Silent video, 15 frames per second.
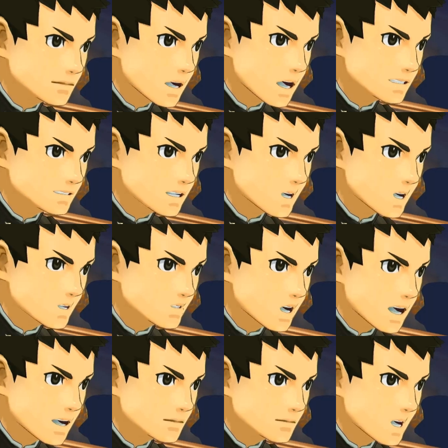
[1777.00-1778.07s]
This is a
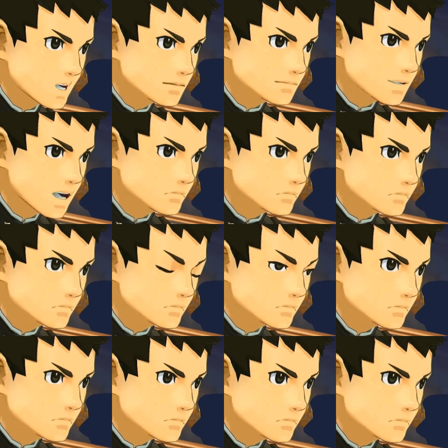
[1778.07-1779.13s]
genuine identification
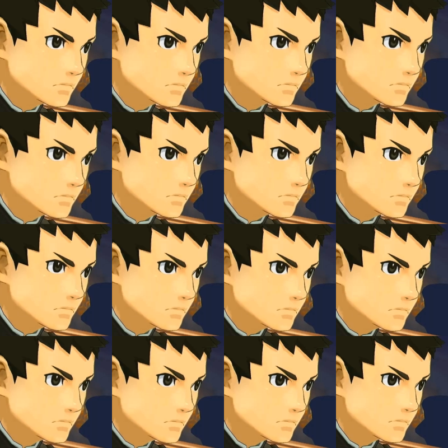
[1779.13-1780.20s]
book issued by
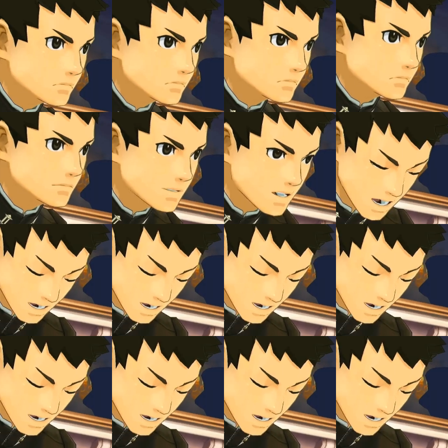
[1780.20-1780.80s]
Scotland Yard.